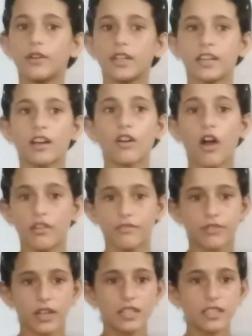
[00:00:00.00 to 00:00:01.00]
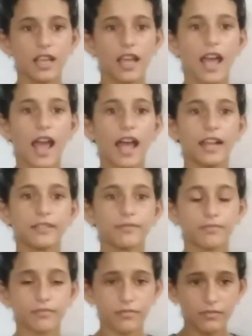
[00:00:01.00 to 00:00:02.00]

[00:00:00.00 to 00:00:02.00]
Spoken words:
in a conference, and